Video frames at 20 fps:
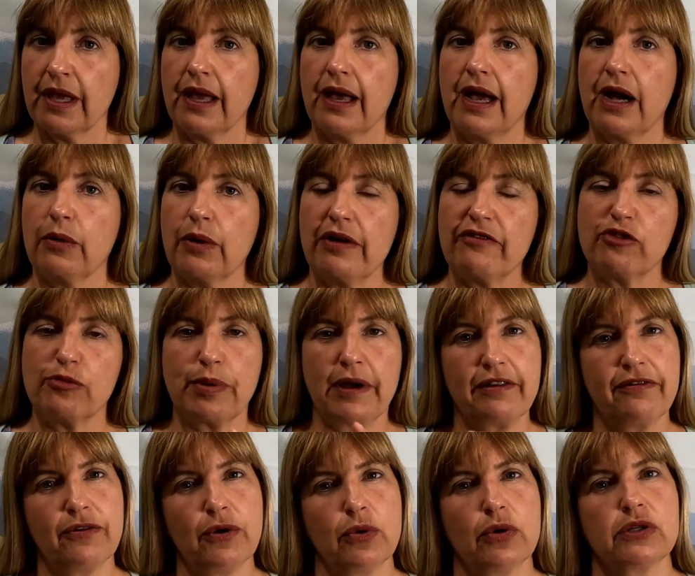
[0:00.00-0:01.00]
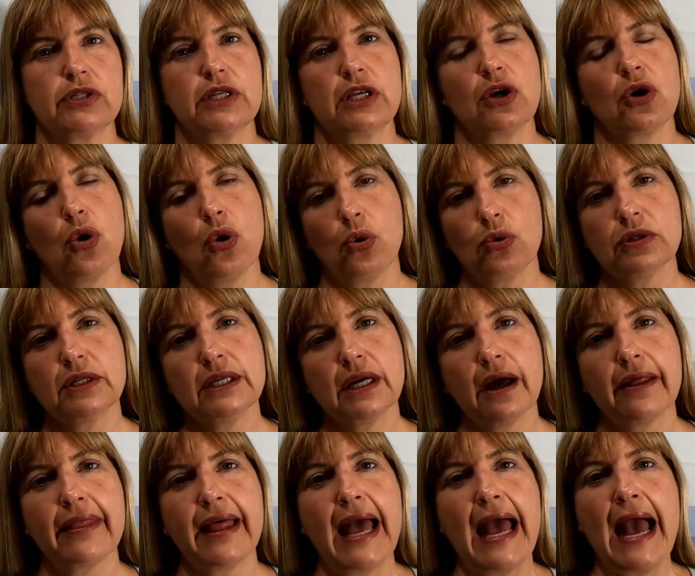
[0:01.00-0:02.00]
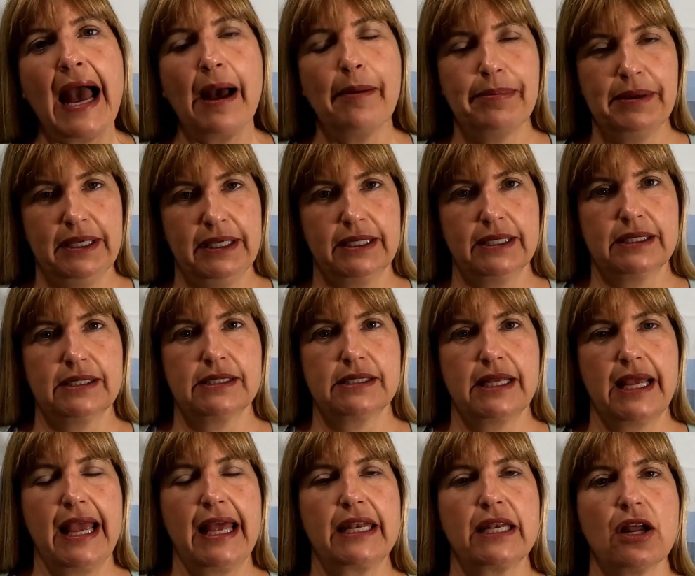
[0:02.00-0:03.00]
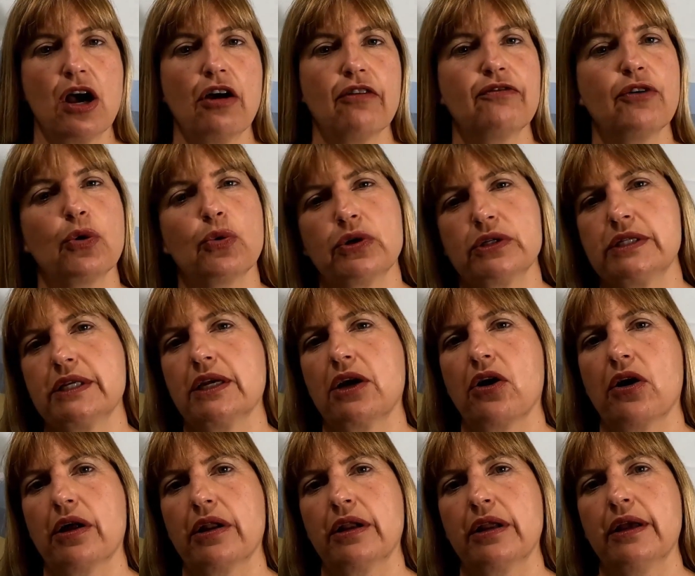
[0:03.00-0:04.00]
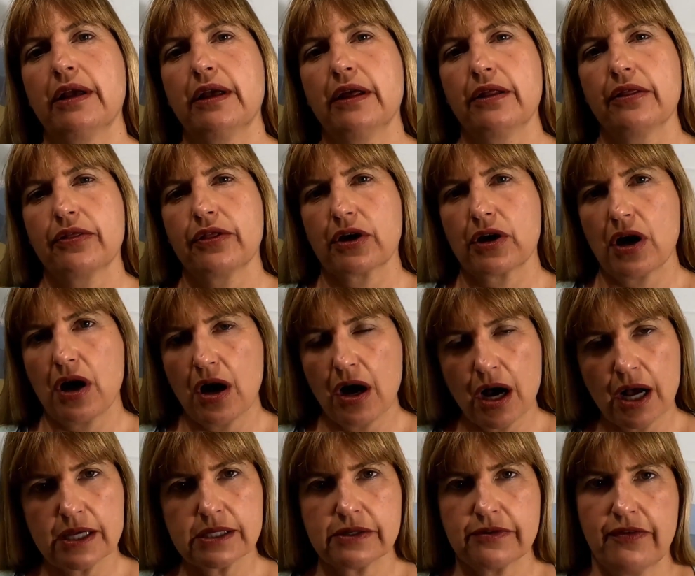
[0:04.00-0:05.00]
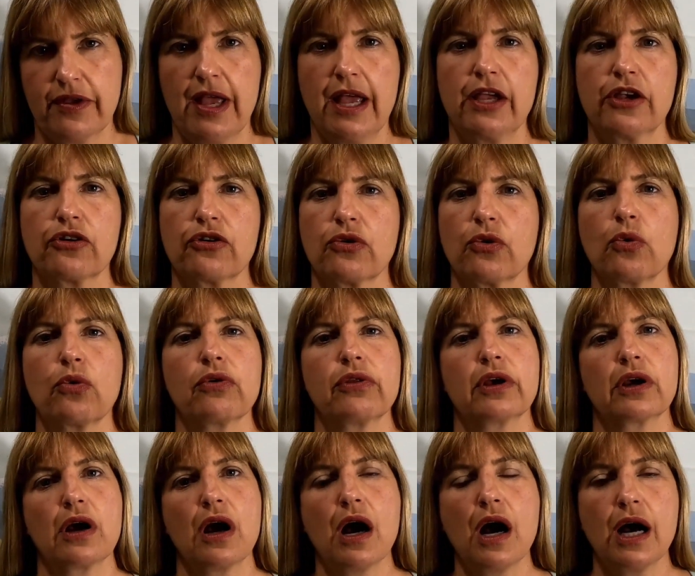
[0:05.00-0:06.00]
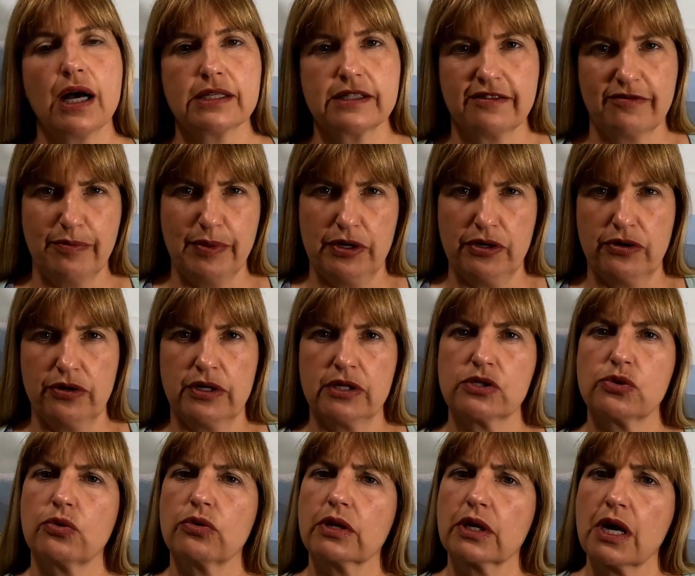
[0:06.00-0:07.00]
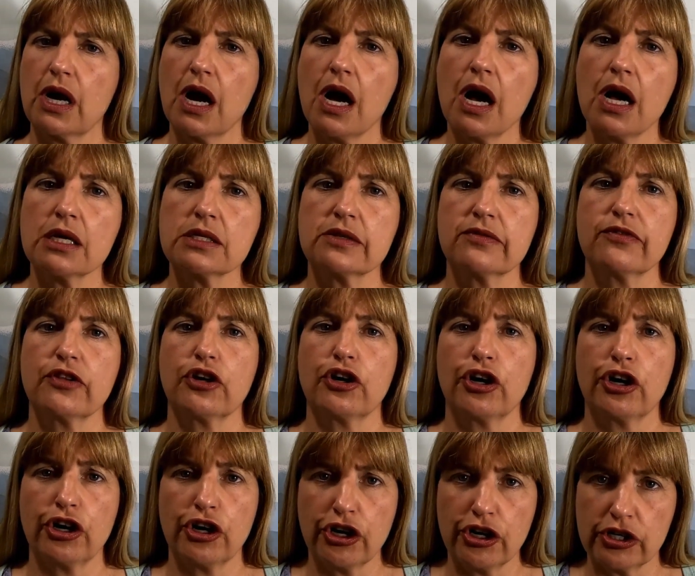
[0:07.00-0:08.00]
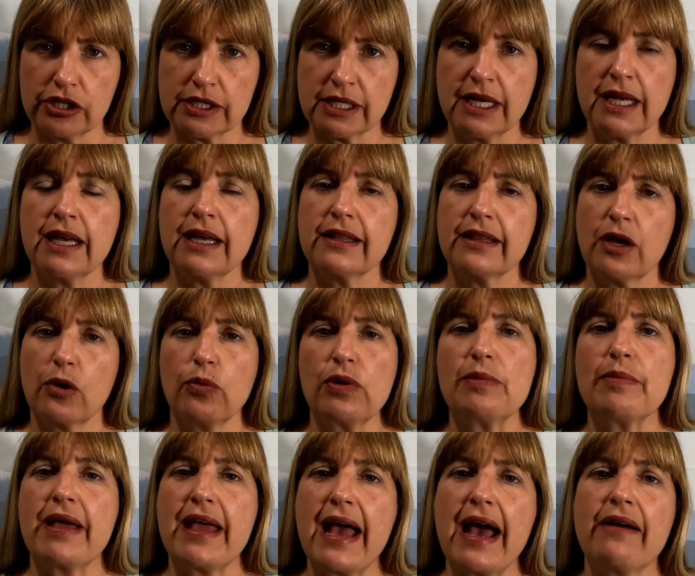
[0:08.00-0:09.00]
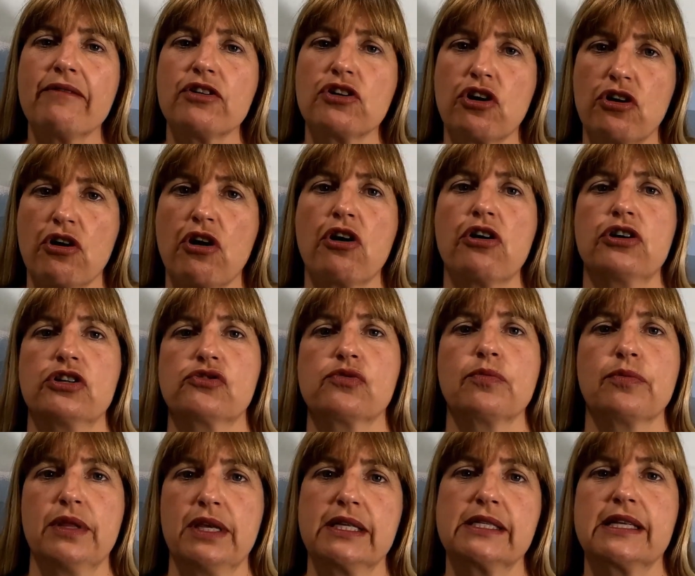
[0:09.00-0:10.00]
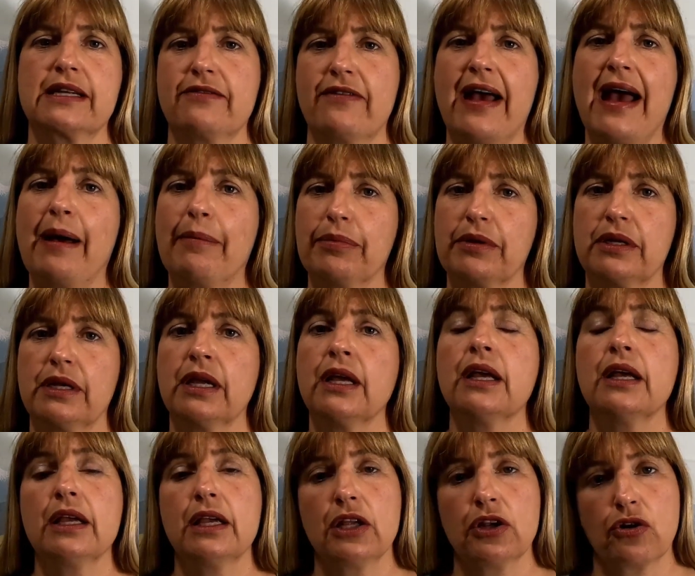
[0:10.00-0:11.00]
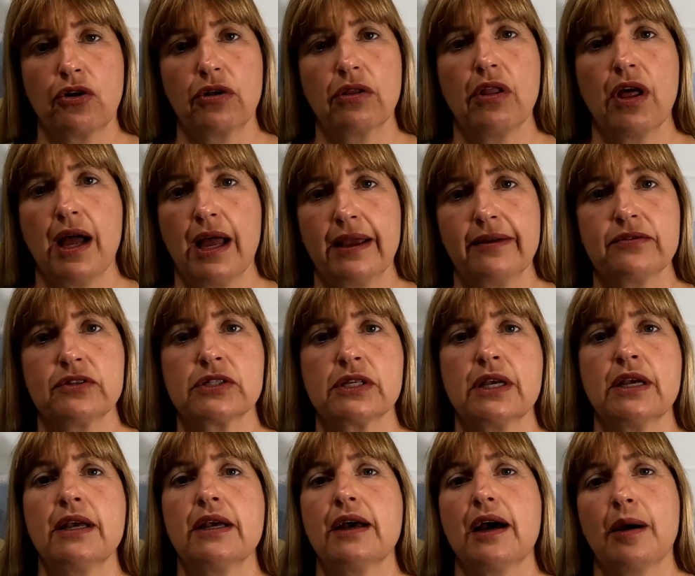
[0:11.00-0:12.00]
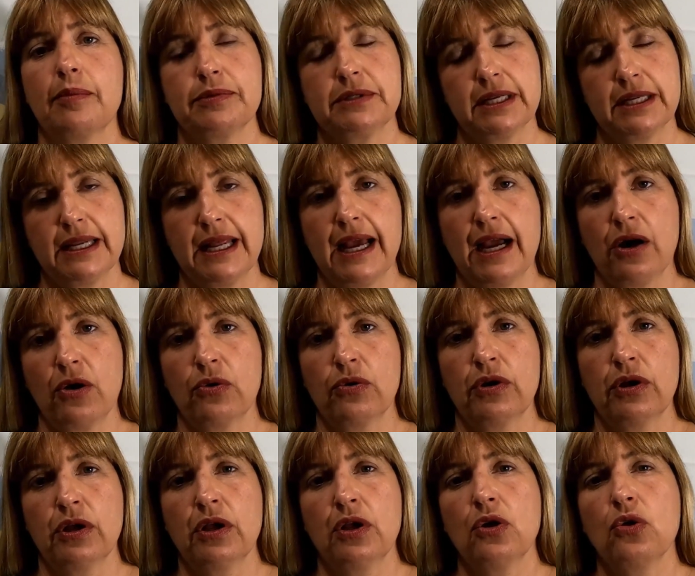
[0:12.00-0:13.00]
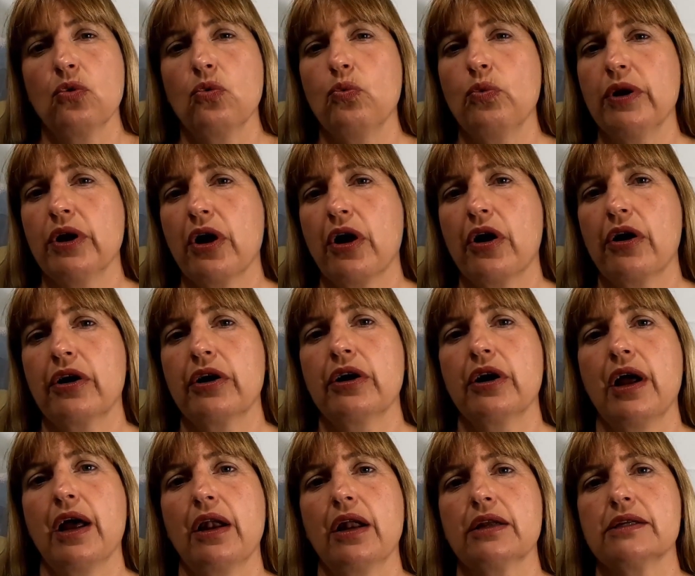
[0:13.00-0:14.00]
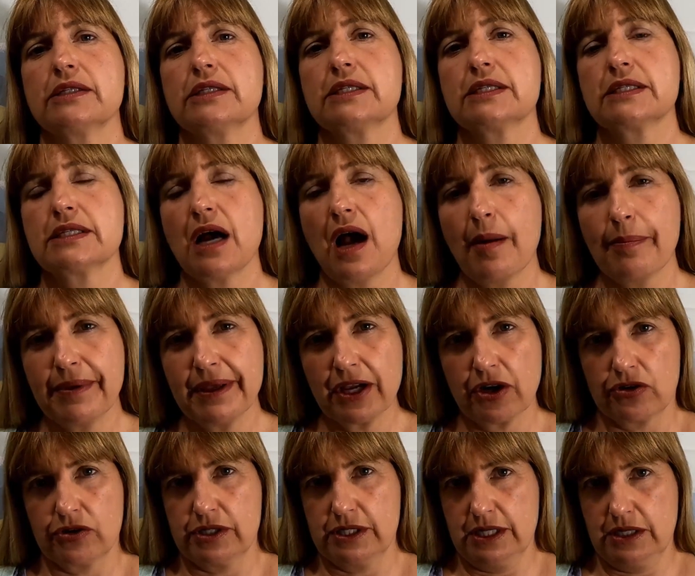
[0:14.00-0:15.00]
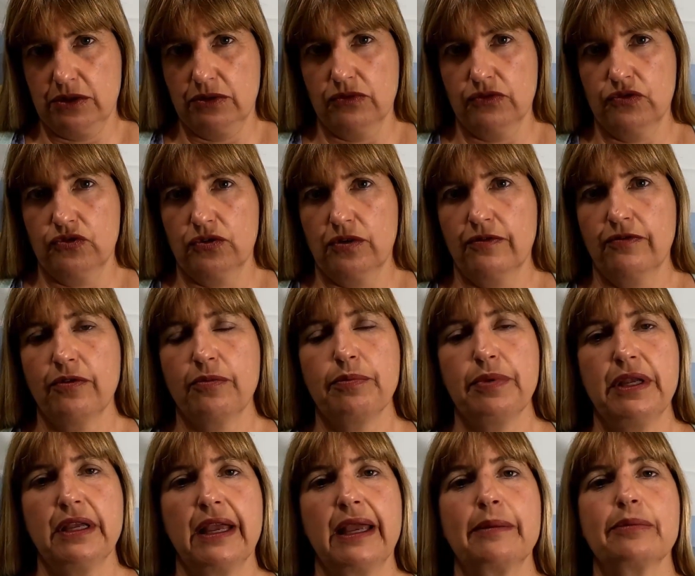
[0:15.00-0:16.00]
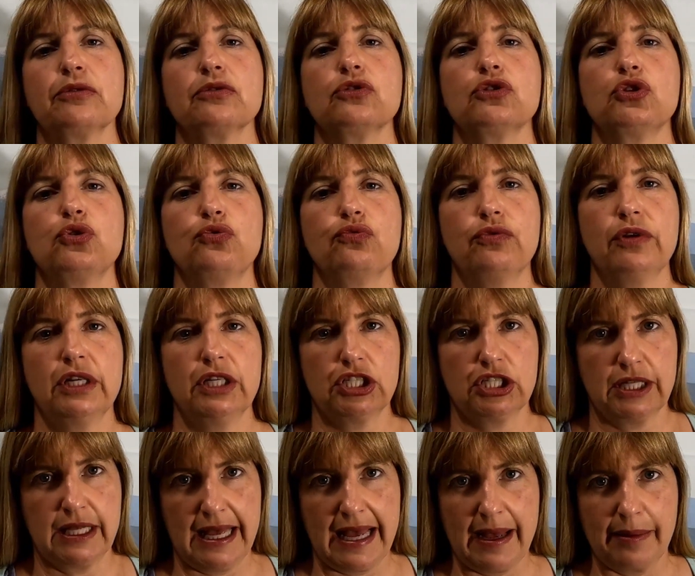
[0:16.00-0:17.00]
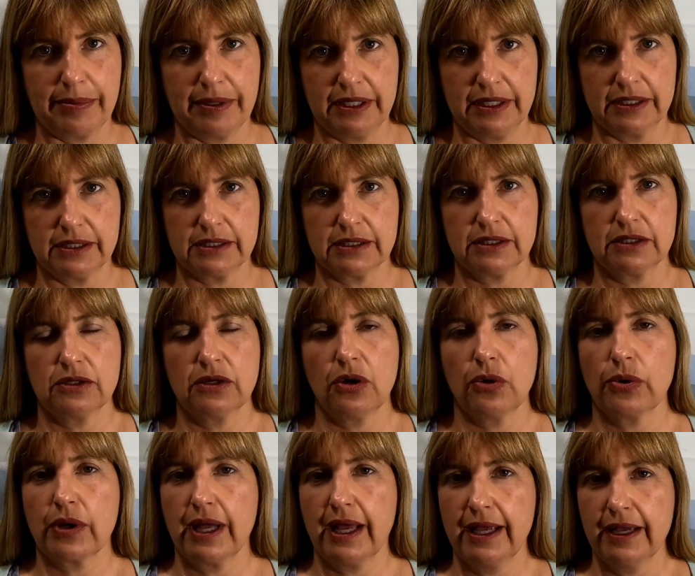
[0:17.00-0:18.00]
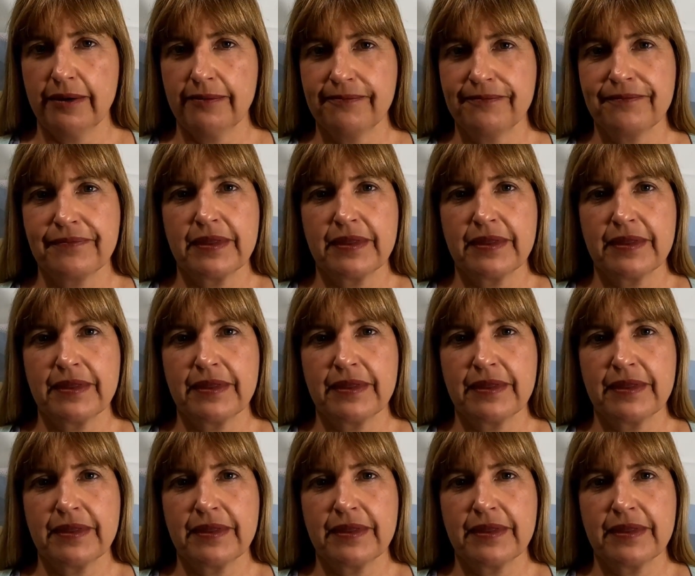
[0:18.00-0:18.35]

However, by focusing only on the happiness and not focusing on the cause of anger or the cause of bitterness or the cause of the hurt that we may have in our hearts from things that have happened in our lives up to now, we are stopping ourselves from being able to reach the happiness, okay?